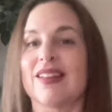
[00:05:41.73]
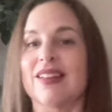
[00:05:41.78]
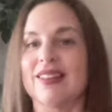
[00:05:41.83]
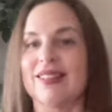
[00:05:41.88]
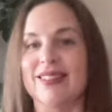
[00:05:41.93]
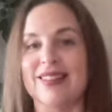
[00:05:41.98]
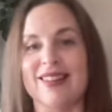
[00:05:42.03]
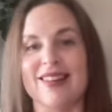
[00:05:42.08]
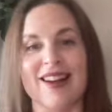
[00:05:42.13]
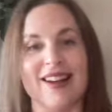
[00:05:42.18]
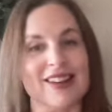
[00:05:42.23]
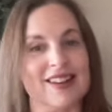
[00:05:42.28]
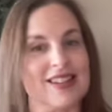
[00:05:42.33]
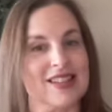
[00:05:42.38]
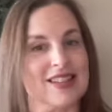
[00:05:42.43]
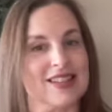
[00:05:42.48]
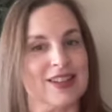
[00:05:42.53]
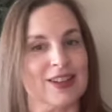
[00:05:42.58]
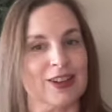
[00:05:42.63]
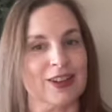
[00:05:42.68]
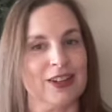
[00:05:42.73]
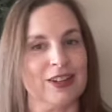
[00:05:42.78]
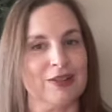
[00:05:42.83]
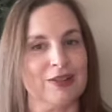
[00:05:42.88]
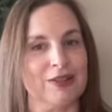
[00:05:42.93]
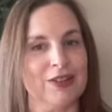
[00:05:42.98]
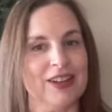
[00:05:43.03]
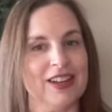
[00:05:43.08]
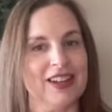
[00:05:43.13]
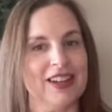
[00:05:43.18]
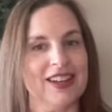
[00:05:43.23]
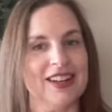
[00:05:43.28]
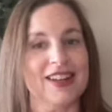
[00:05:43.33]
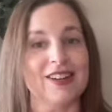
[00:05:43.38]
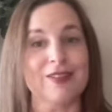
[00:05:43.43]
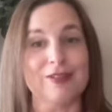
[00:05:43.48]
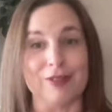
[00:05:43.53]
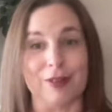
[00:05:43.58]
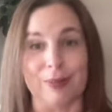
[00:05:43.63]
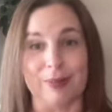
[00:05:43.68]
Not necessarily free
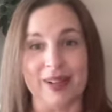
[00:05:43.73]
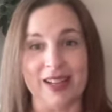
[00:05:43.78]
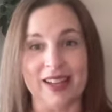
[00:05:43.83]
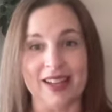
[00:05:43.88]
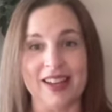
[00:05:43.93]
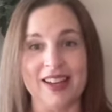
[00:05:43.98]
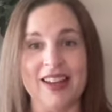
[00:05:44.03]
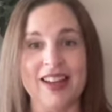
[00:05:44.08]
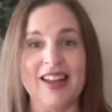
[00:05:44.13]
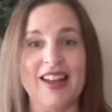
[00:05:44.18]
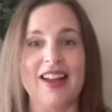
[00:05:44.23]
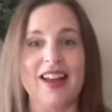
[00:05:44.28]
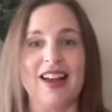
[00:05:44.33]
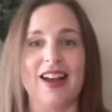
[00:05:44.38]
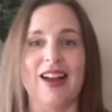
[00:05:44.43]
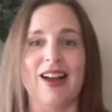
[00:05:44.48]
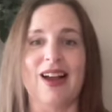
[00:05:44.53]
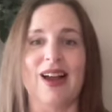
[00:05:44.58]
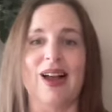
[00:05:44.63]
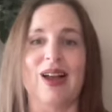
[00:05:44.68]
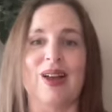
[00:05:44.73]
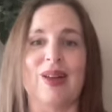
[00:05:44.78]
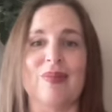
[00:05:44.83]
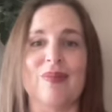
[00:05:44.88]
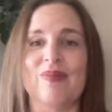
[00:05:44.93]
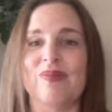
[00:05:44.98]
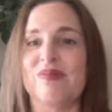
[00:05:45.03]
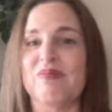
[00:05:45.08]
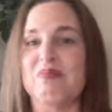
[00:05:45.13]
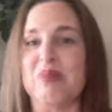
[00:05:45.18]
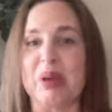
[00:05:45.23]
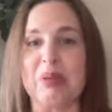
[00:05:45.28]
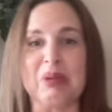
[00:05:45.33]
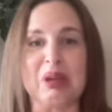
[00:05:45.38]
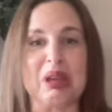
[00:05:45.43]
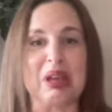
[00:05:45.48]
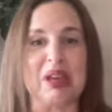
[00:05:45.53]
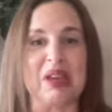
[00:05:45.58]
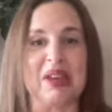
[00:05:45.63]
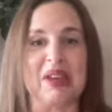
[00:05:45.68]
for me. Um,
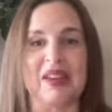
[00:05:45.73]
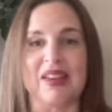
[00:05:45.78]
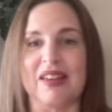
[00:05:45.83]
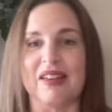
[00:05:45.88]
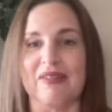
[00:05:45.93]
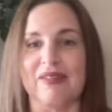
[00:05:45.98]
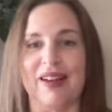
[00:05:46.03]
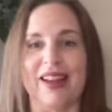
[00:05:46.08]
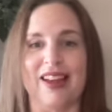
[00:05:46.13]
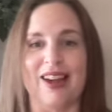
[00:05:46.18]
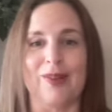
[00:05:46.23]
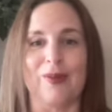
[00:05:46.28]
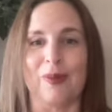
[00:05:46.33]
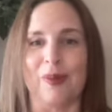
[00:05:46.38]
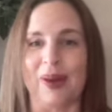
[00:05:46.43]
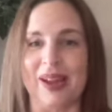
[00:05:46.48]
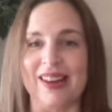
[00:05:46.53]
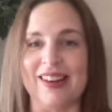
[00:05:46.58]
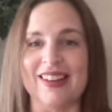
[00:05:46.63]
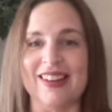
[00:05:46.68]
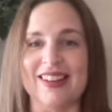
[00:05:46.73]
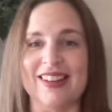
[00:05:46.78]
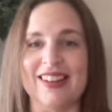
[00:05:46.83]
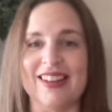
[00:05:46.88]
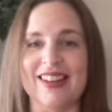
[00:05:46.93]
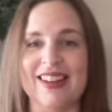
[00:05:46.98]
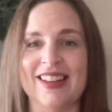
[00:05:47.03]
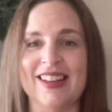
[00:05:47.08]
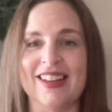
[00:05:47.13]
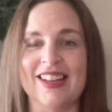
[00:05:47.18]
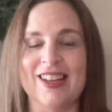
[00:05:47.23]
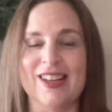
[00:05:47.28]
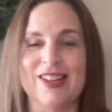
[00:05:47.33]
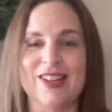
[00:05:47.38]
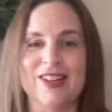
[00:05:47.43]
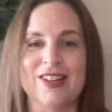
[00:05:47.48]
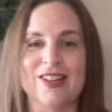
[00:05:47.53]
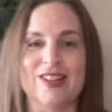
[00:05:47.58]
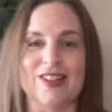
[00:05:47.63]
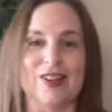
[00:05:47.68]
maybe if I had waited
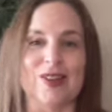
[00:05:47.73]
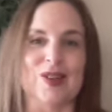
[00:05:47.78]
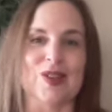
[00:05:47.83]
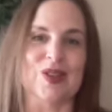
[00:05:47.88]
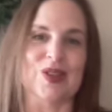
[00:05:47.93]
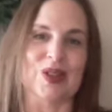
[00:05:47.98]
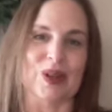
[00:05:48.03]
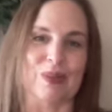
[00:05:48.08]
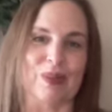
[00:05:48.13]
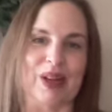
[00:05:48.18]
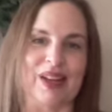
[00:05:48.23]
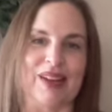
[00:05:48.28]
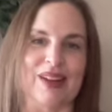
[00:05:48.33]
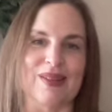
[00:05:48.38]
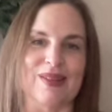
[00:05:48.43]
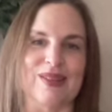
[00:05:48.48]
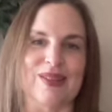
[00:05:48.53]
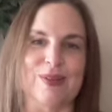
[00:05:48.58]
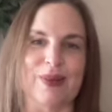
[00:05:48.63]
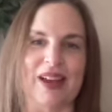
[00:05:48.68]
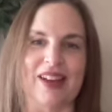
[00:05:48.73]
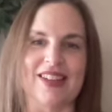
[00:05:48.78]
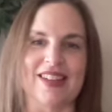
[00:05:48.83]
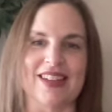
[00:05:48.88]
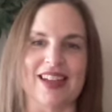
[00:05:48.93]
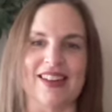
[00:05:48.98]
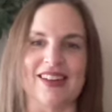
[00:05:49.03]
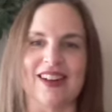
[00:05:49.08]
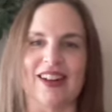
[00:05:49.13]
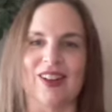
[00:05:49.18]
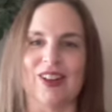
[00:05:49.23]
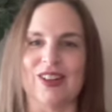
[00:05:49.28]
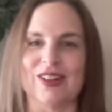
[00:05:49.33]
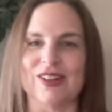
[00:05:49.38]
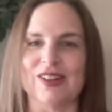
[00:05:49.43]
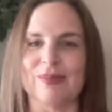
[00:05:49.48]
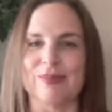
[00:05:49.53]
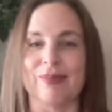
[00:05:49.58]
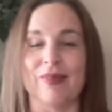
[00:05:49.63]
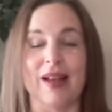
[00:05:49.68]
till somebody who spent
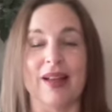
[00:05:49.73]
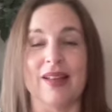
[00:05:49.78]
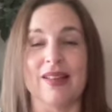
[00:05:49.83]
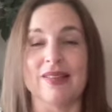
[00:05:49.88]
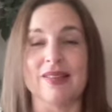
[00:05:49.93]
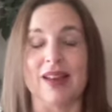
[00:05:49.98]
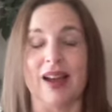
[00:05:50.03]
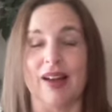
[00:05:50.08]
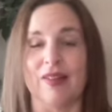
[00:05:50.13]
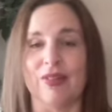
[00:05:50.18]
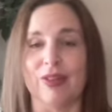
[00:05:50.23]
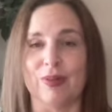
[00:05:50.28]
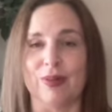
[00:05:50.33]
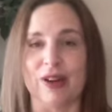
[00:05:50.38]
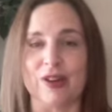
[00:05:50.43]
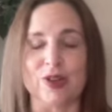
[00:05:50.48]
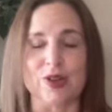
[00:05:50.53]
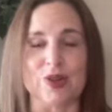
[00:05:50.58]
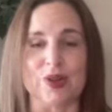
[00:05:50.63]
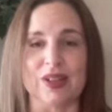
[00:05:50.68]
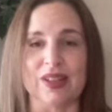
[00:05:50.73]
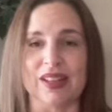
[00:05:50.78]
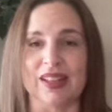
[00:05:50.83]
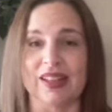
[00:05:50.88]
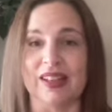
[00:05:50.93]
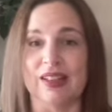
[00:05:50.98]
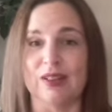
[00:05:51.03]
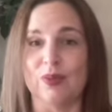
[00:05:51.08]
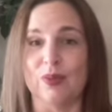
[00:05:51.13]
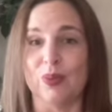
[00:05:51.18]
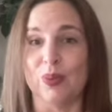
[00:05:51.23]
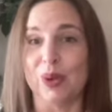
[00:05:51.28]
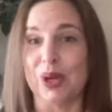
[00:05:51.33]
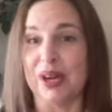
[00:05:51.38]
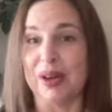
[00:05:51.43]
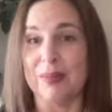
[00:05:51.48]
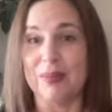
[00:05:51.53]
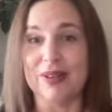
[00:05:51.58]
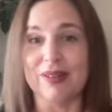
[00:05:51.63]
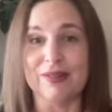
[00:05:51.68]
$10 off the registry than it would
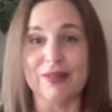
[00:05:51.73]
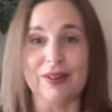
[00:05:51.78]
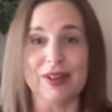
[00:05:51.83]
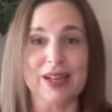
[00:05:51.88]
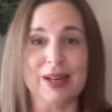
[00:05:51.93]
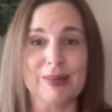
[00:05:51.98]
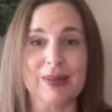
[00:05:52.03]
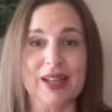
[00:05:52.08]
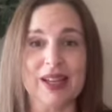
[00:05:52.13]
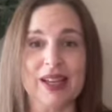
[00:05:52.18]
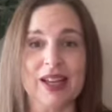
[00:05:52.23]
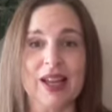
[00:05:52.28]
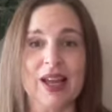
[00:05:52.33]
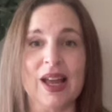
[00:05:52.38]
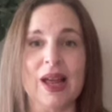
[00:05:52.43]
have been free to me.